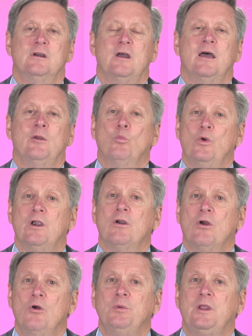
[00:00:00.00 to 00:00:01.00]
on where
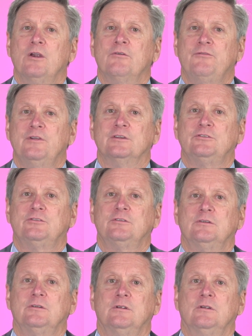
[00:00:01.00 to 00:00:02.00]
home care fits
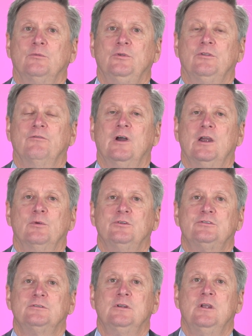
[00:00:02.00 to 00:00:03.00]
with the
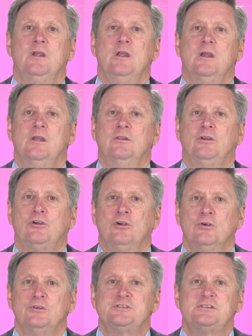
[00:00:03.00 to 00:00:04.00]
virus. The
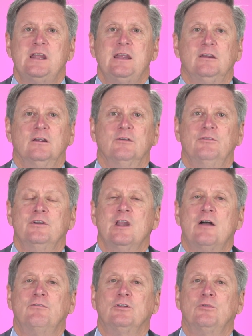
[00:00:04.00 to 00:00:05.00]
current state of the
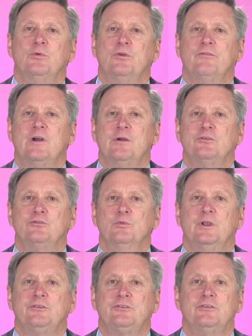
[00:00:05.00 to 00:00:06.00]
novel coronavirus
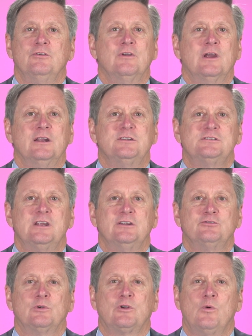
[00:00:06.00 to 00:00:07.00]
risks in the United
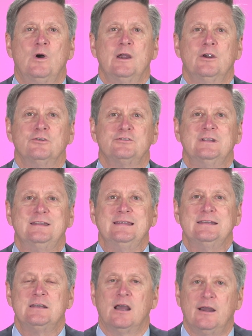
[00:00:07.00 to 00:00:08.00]
States requires that the
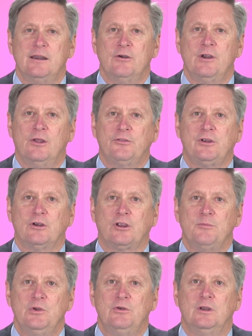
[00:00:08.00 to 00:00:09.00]
entire healthcare
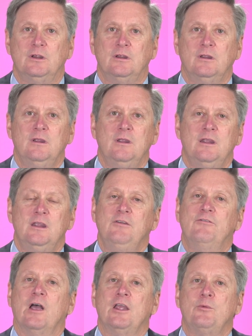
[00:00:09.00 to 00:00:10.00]
community
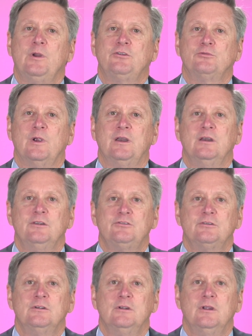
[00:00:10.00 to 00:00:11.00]
evaluate its
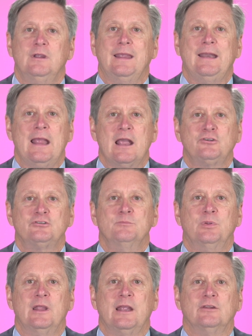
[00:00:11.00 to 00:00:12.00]
readiness and action
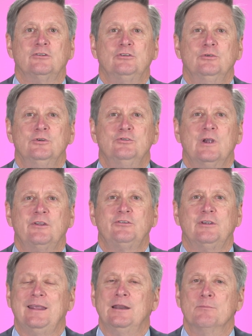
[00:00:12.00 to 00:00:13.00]
plans to address
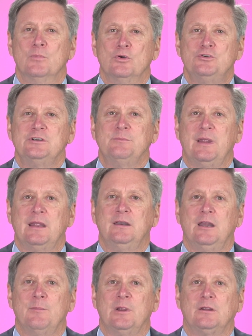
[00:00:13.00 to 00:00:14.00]
an emerging
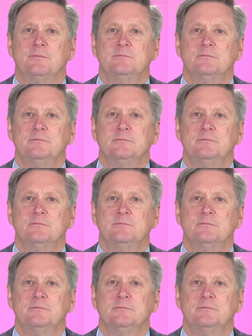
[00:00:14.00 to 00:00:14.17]
pandemic.